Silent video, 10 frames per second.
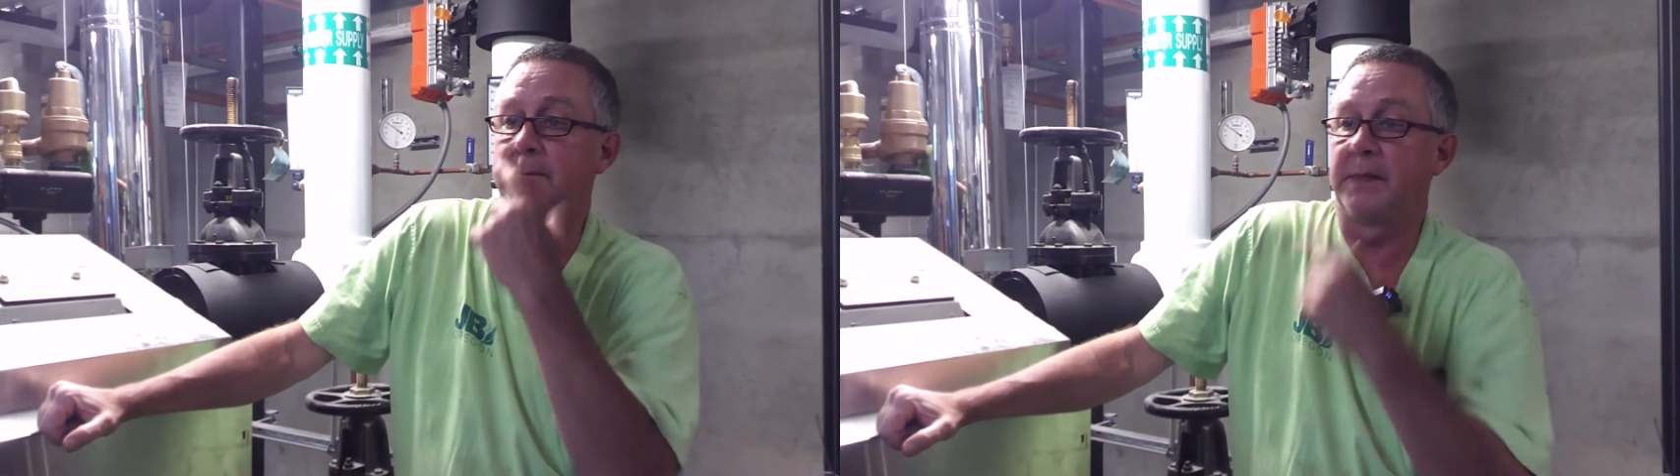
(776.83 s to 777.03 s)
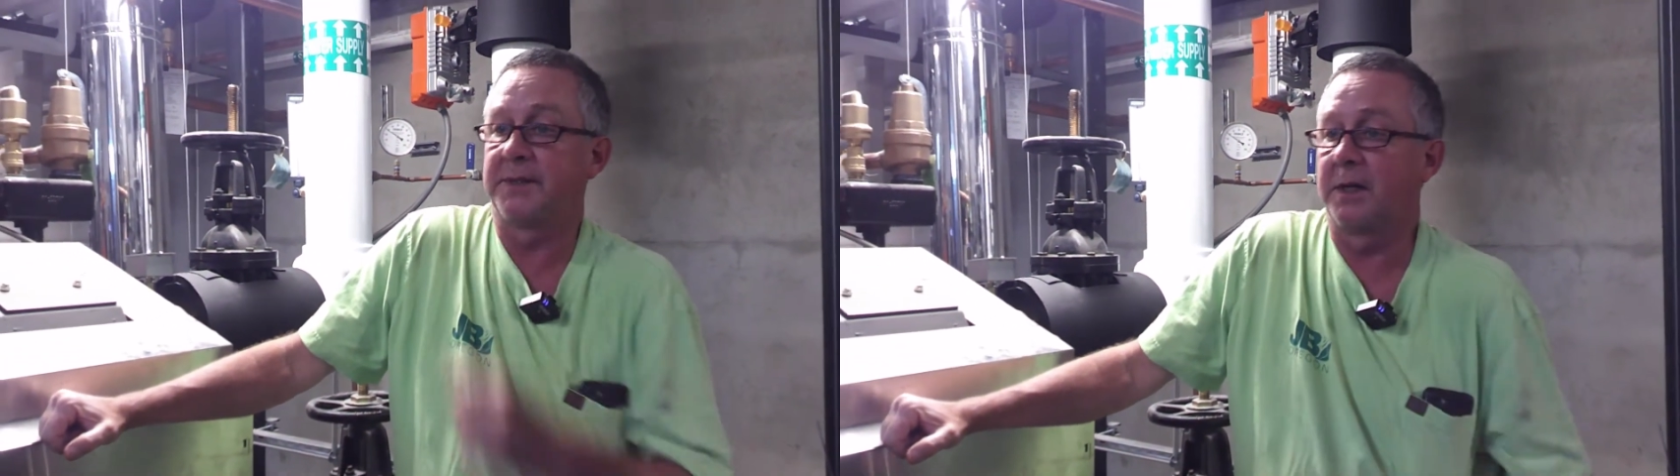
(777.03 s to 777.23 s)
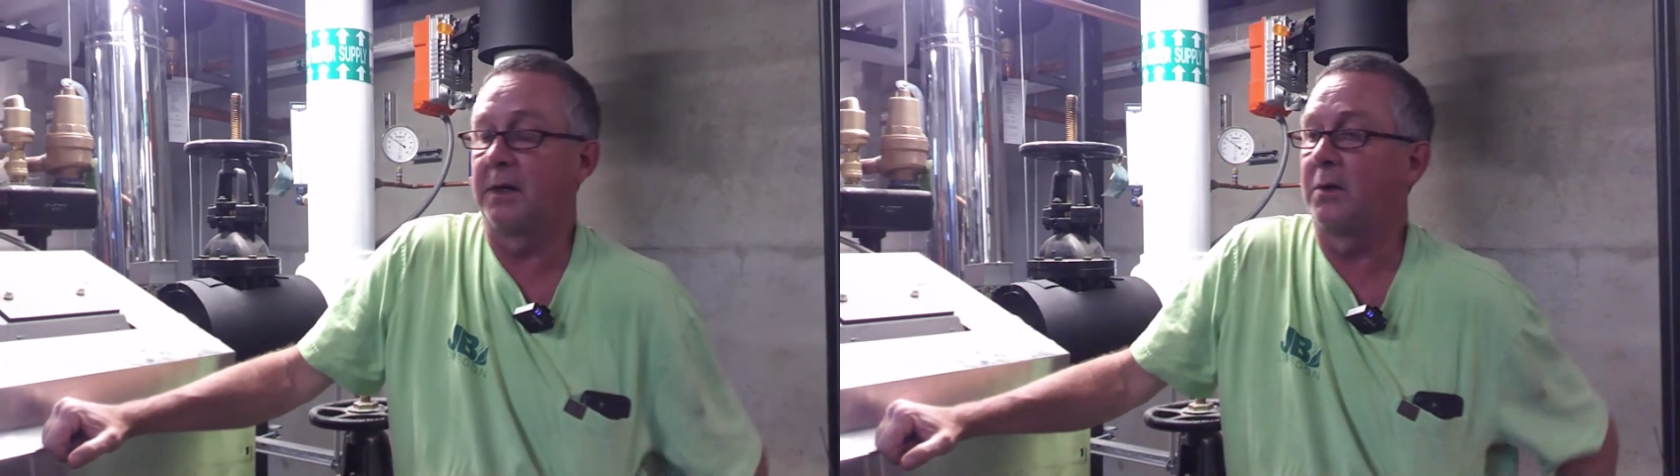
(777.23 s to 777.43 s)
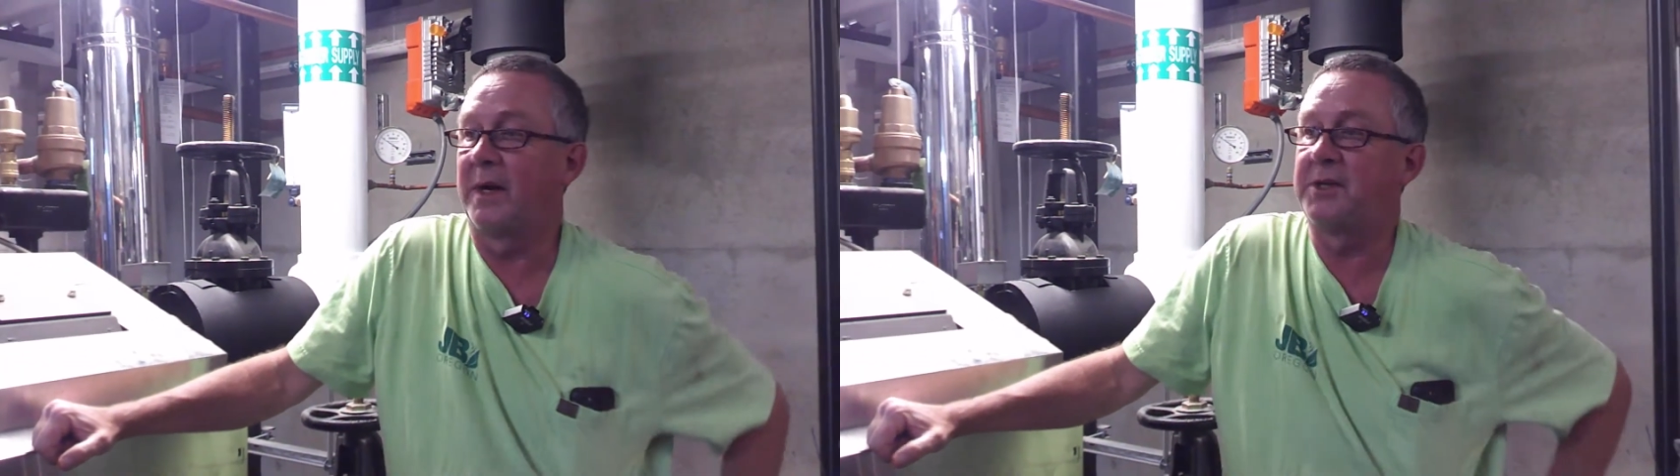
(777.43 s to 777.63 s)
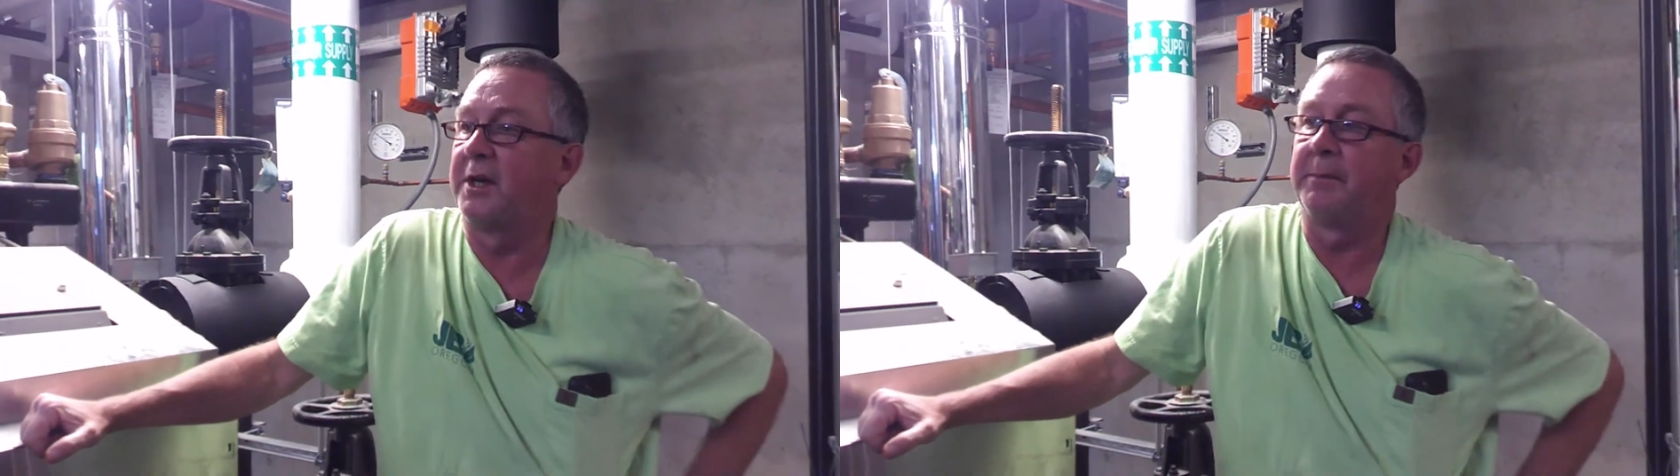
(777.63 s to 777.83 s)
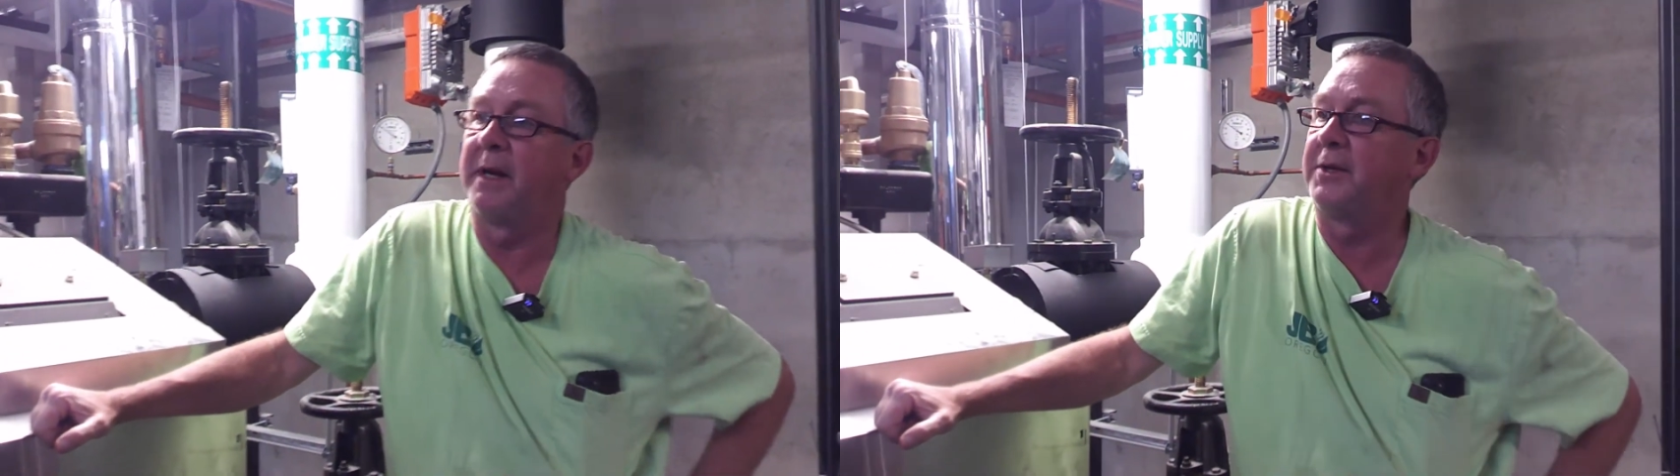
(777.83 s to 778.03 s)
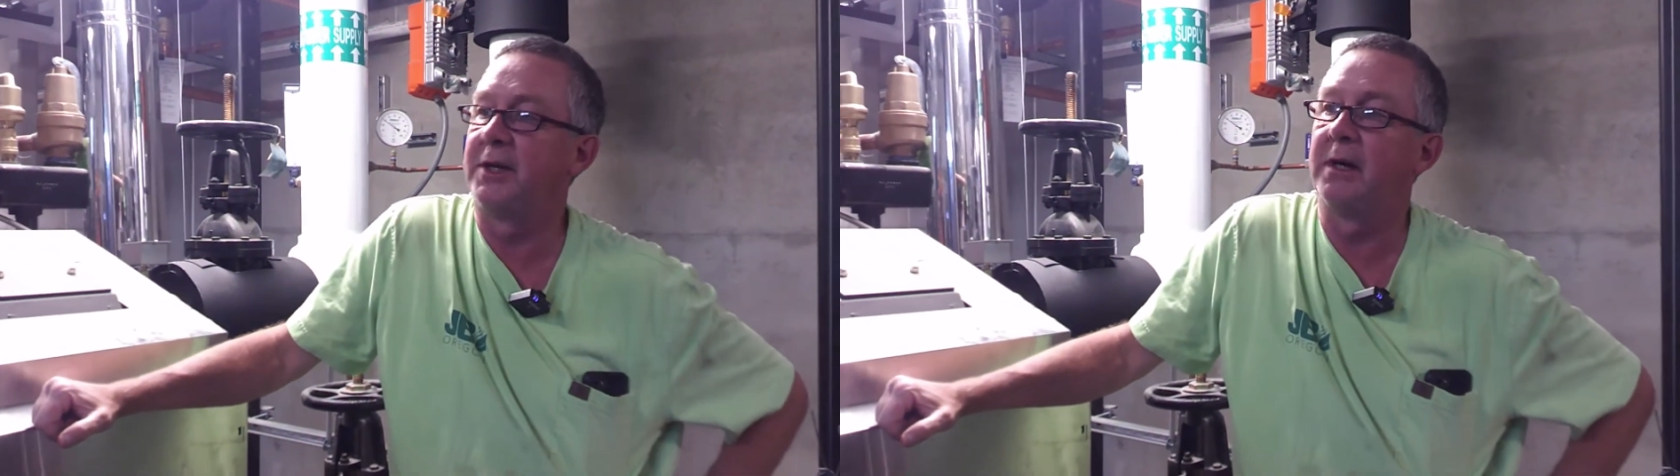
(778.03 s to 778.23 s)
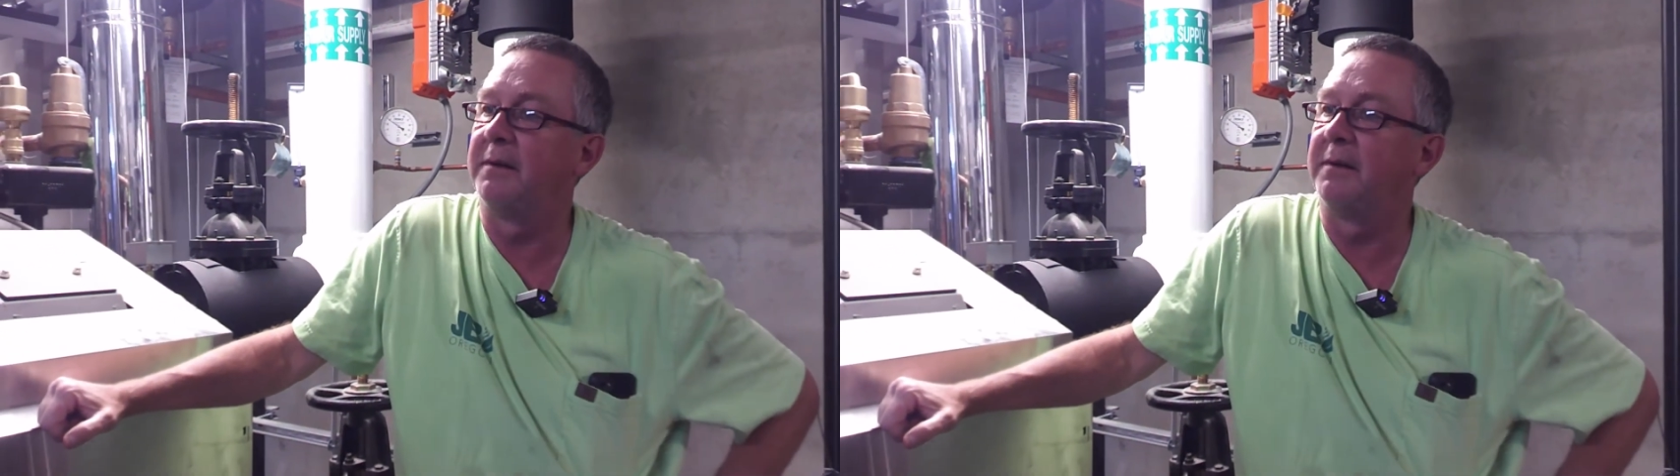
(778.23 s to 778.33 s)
That's a good question. I'm not sure.